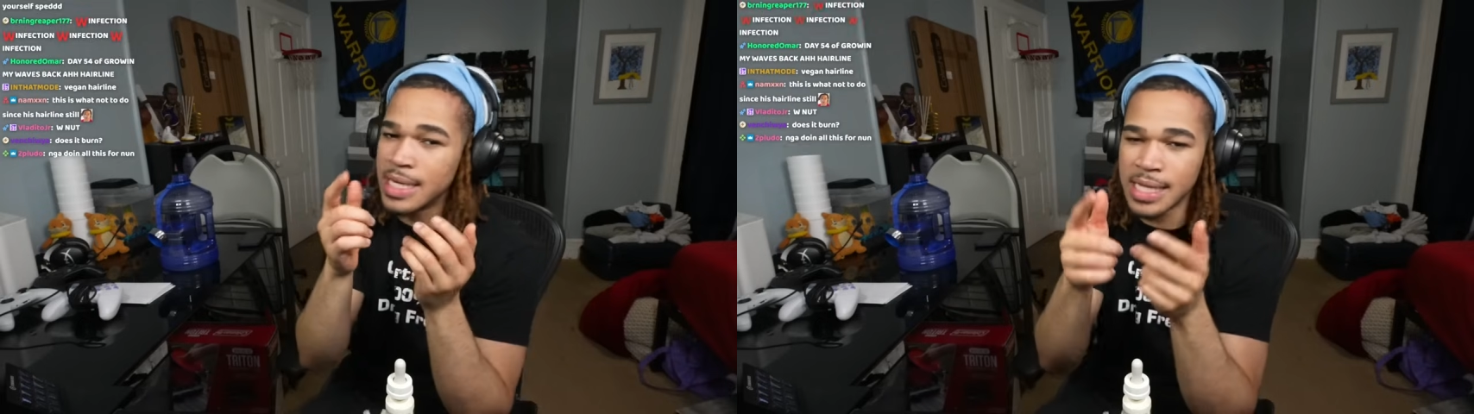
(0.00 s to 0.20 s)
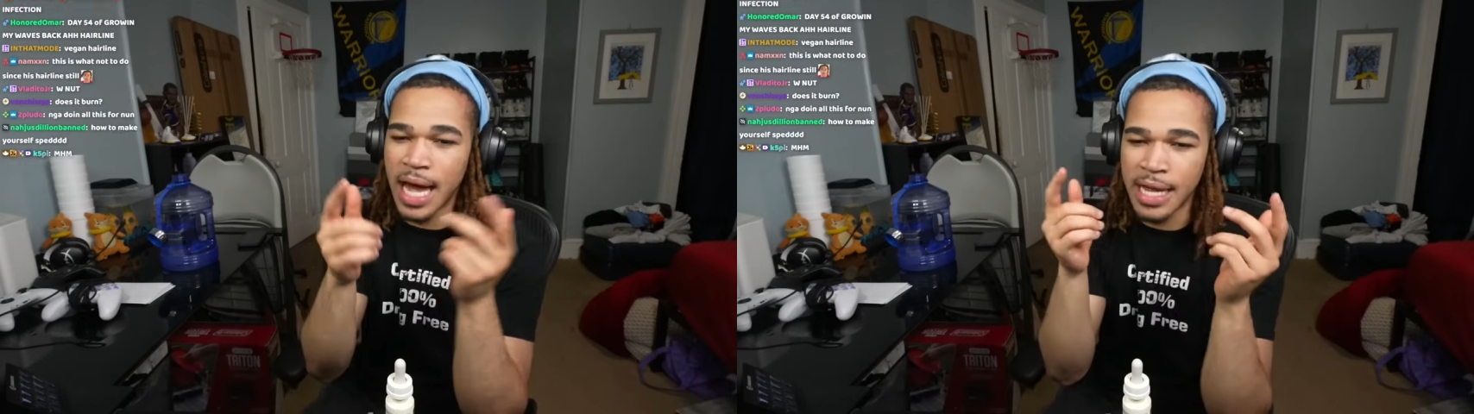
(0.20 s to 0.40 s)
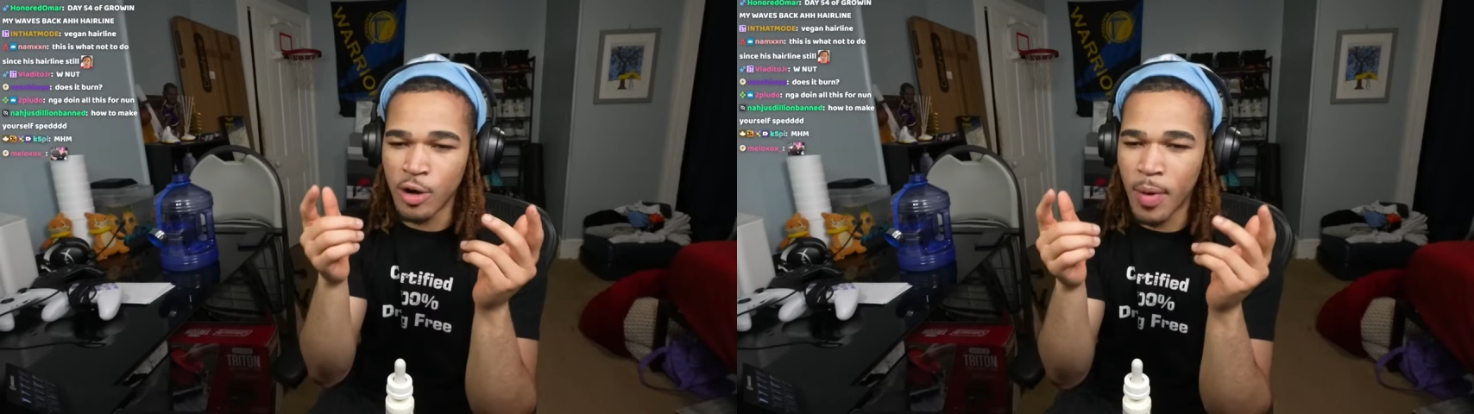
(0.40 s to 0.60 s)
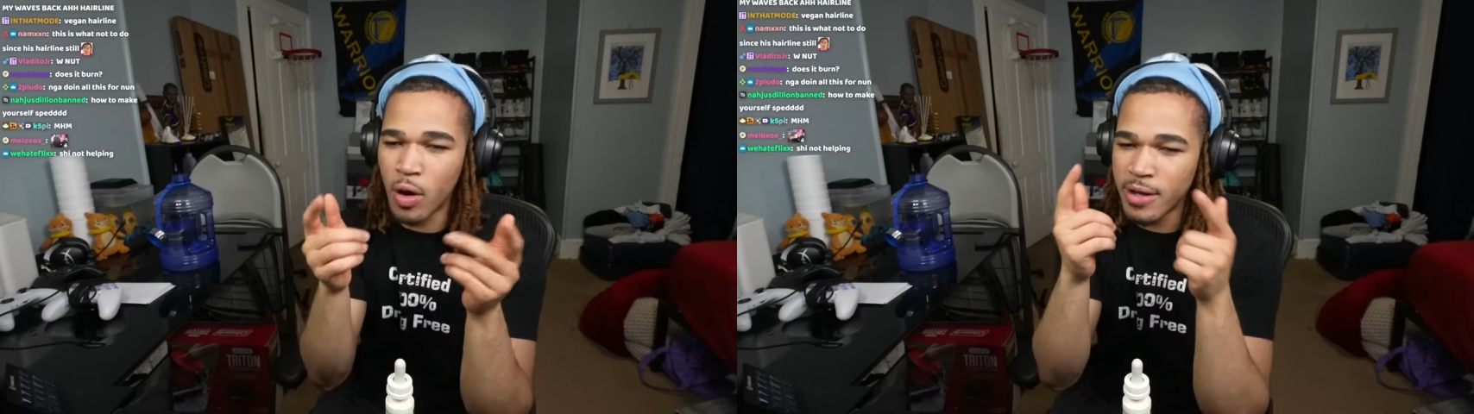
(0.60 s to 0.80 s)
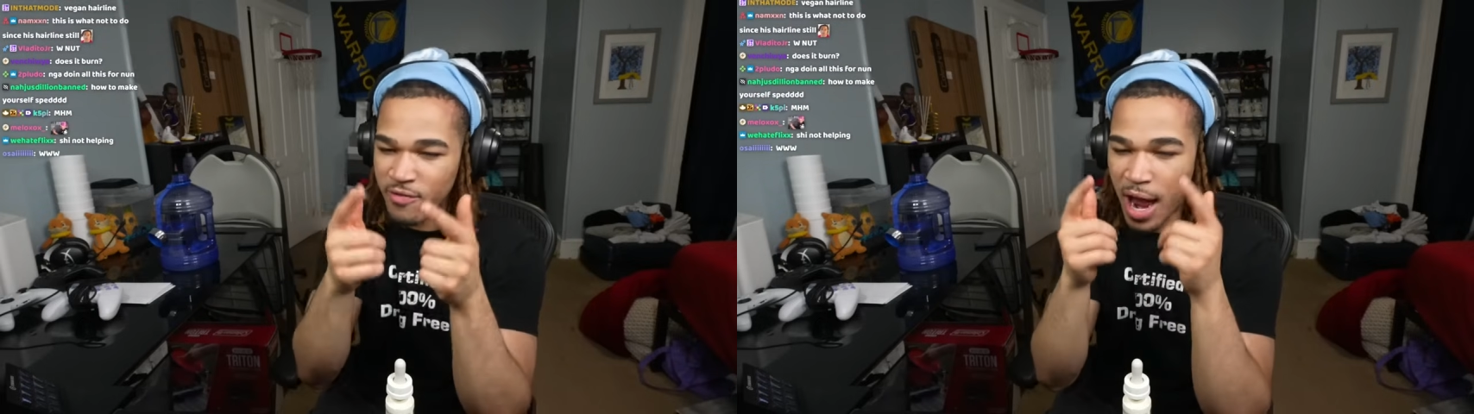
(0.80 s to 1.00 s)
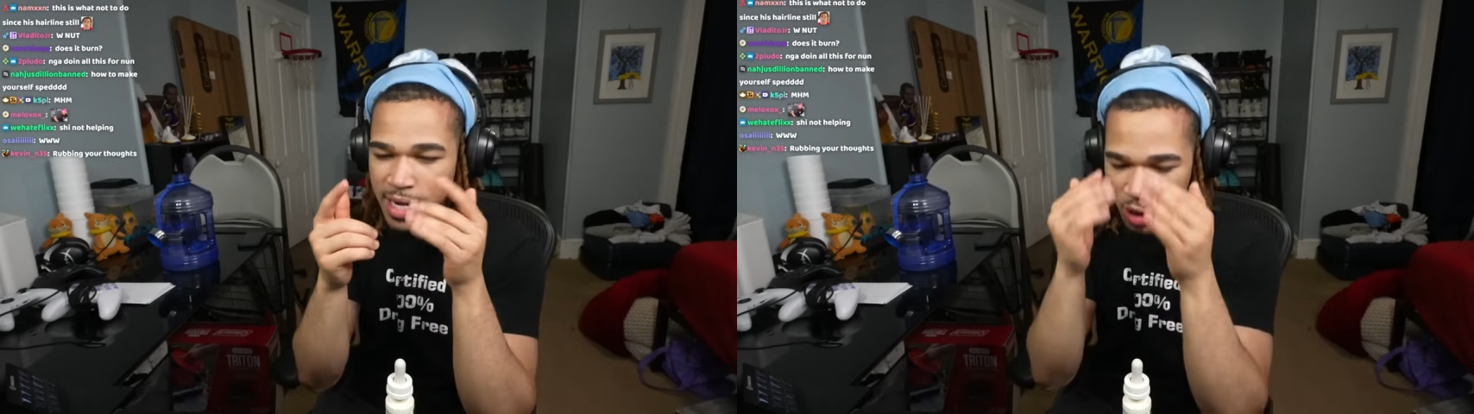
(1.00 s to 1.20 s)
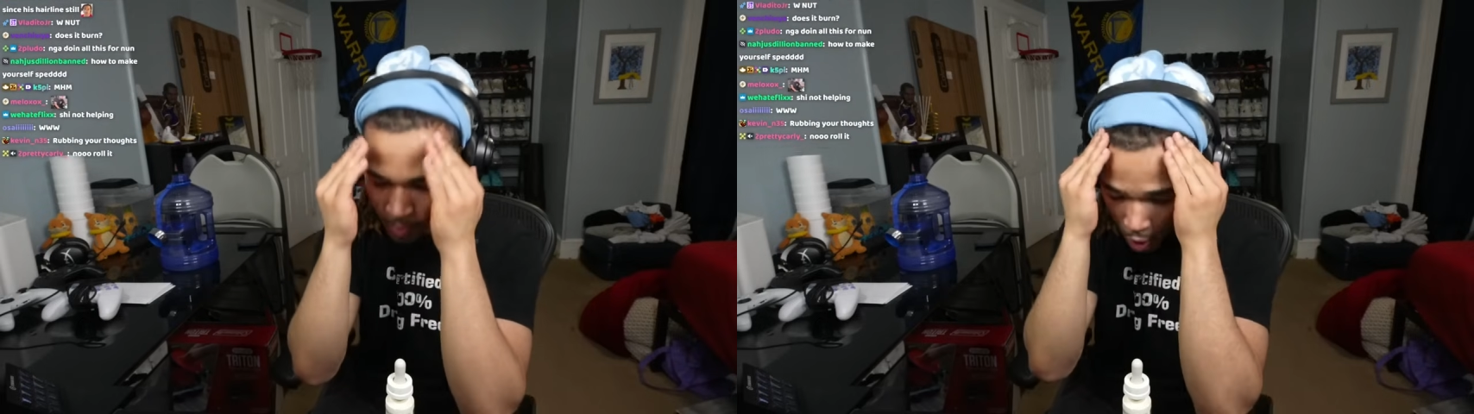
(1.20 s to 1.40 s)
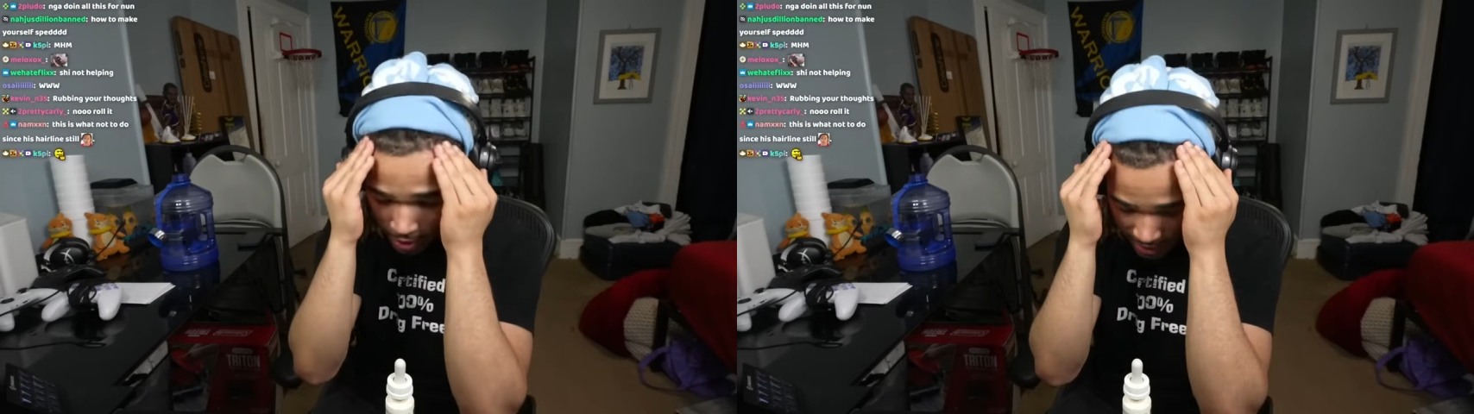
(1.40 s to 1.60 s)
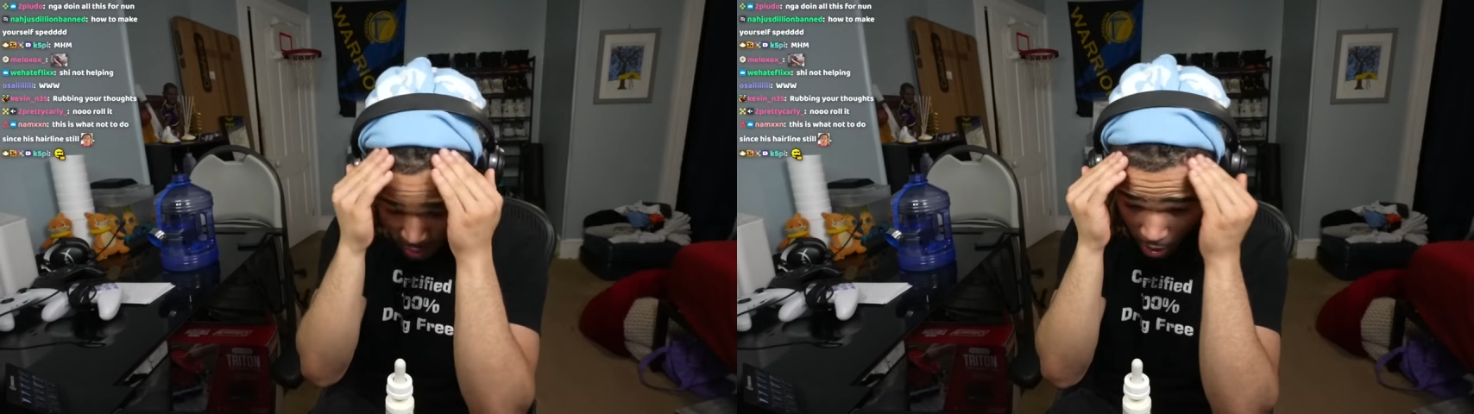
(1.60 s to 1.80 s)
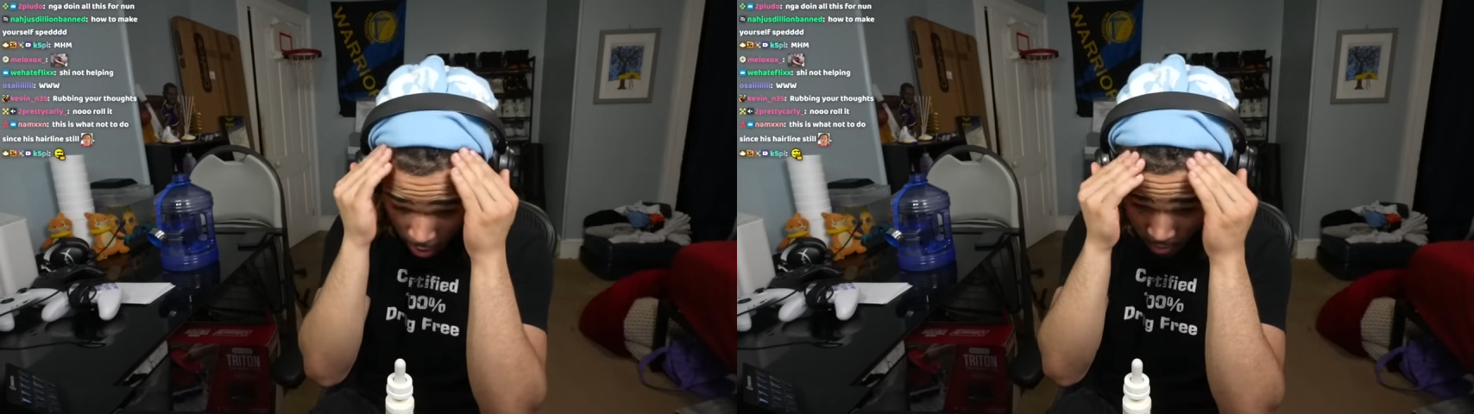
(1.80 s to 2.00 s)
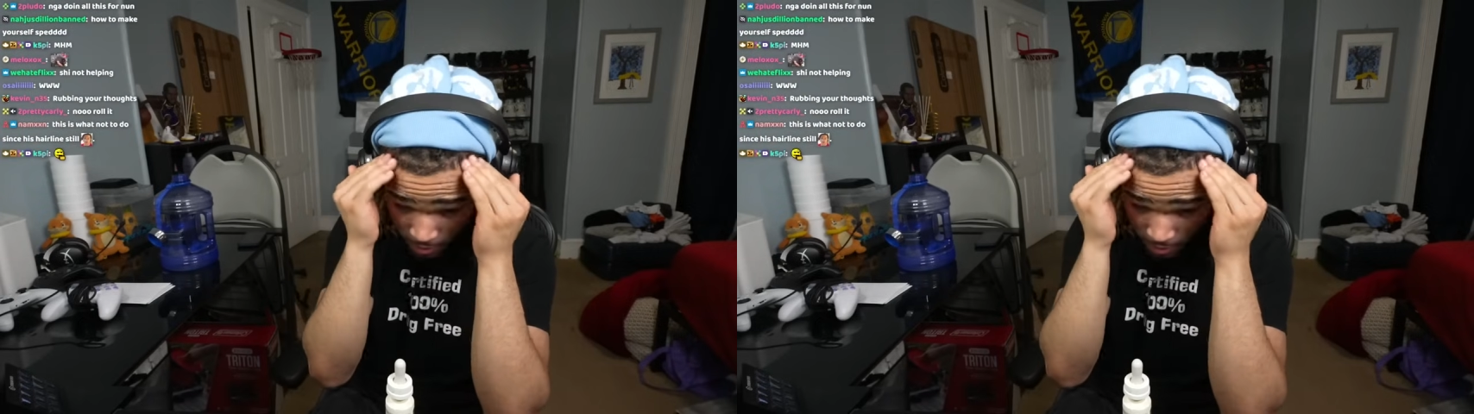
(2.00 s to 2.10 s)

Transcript: Eli. You're balding body, you're balding as well.